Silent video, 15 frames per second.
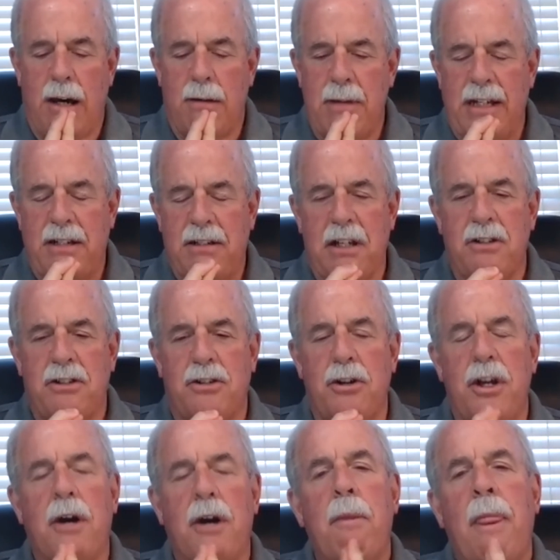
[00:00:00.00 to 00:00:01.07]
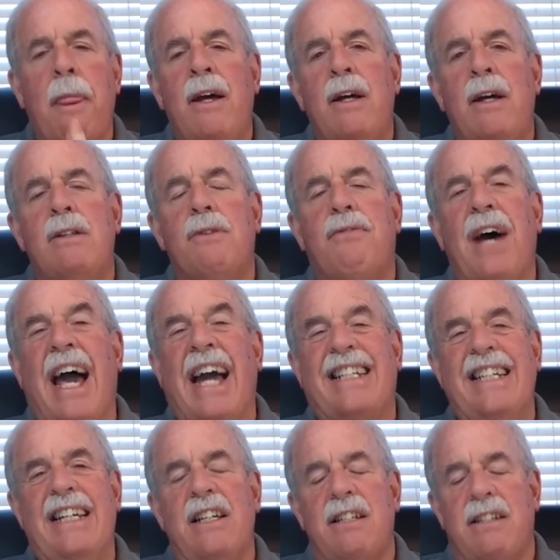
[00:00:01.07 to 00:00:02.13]
make sense to you. The
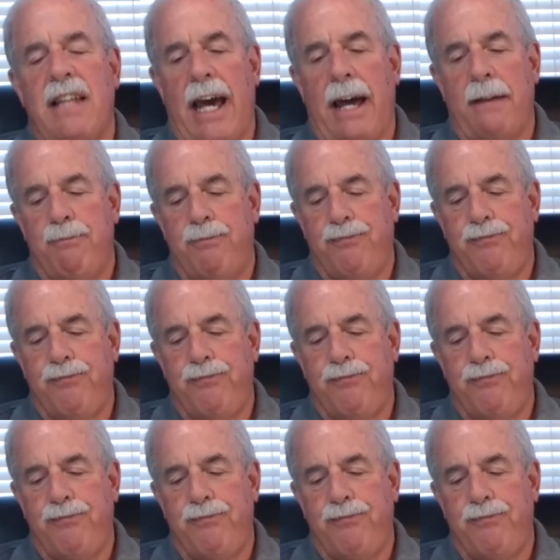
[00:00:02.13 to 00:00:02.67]
fact is that